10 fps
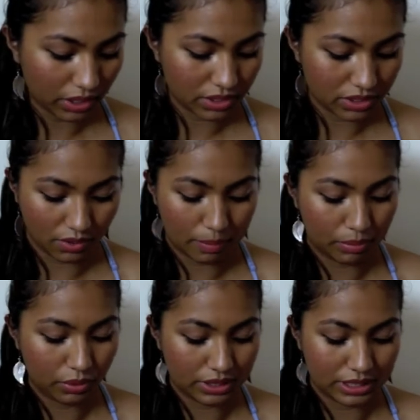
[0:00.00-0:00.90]
So I
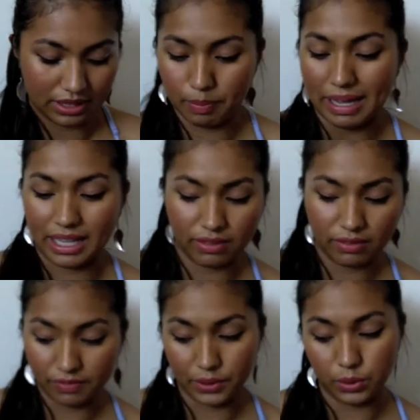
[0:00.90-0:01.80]
bought the pan
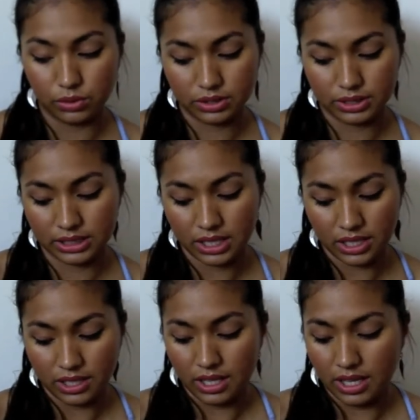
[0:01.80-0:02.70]
fills
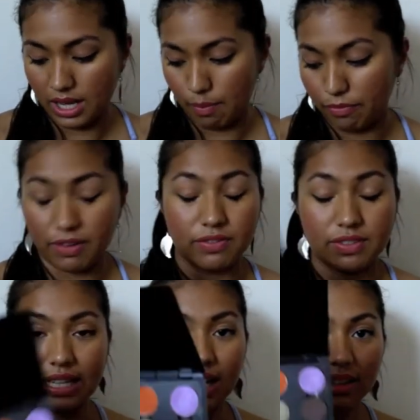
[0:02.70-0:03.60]

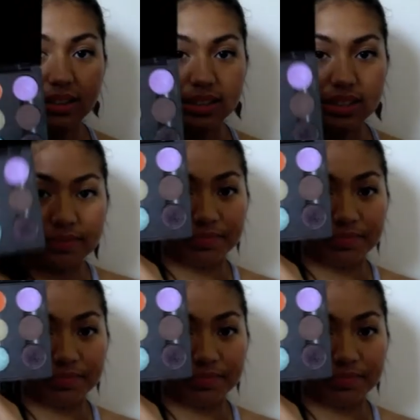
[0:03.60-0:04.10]
15 colours,